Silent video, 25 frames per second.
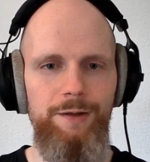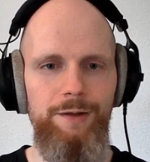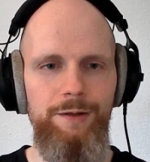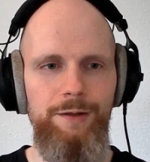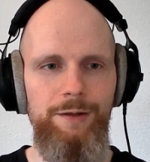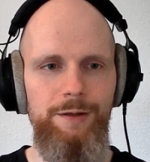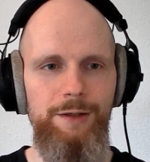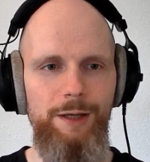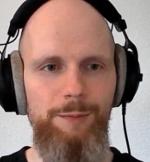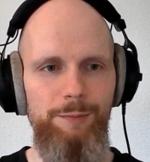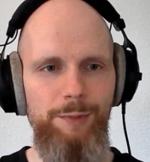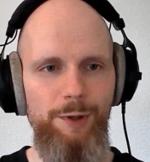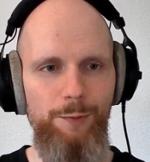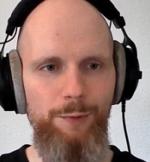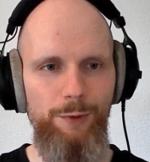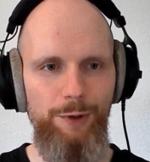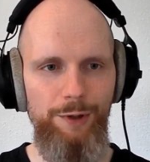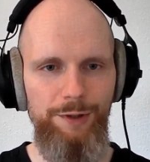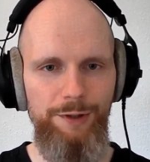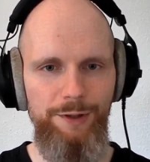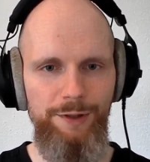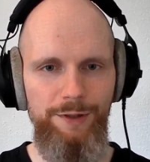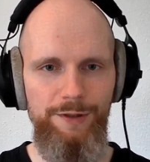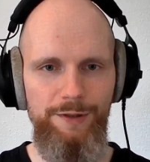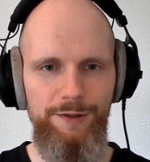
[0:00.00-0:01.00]
Number one
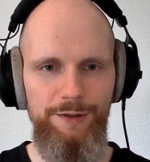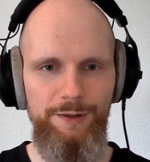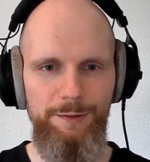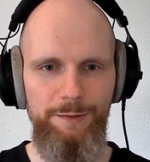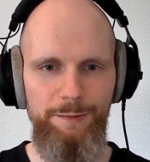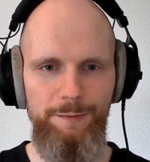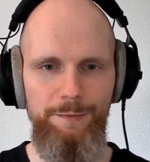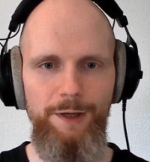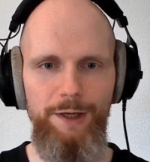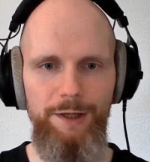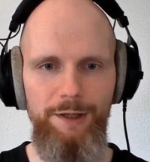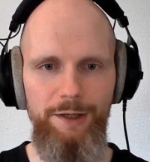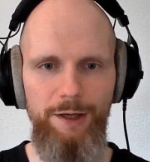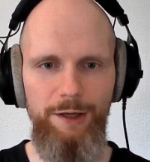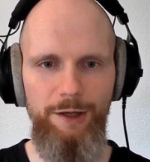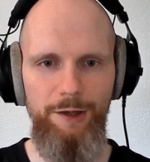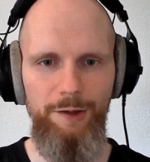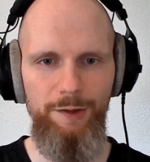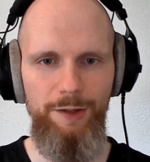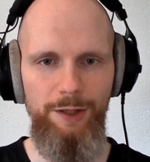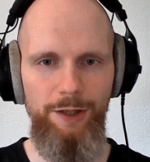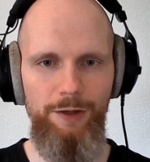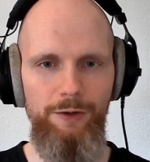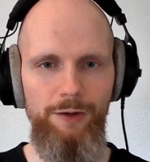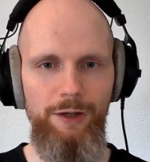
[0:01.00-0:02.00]
is find
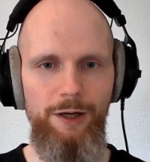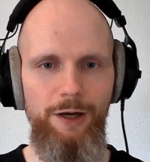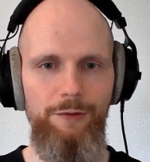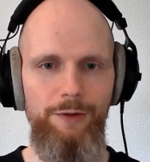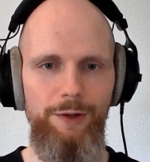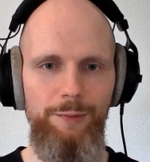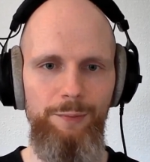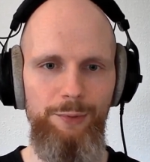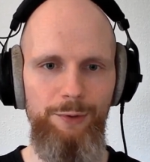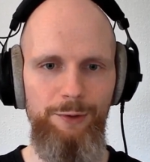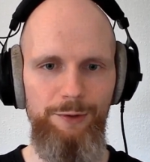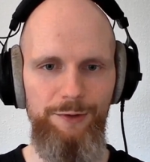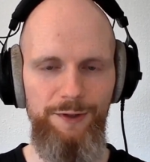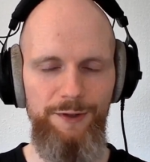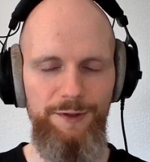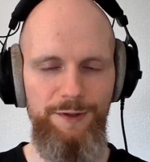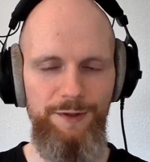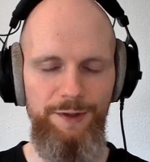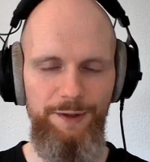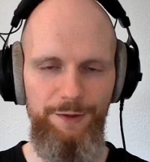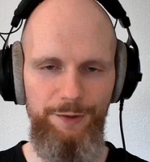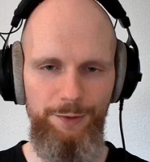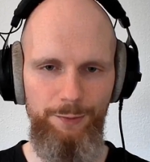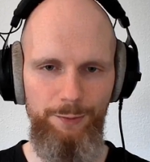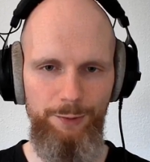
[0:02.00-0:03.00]
out how current
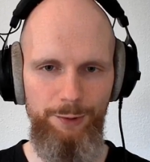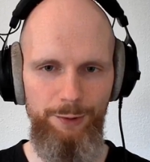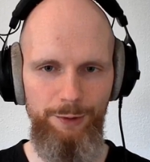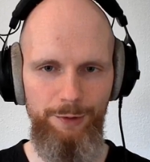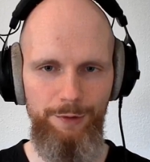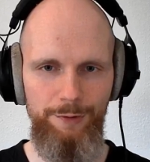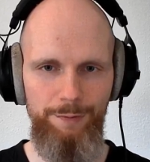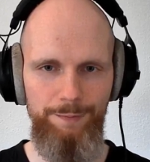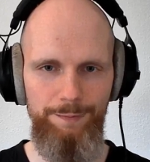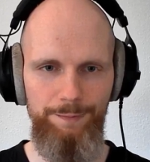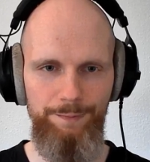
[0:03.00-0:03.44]
processes work.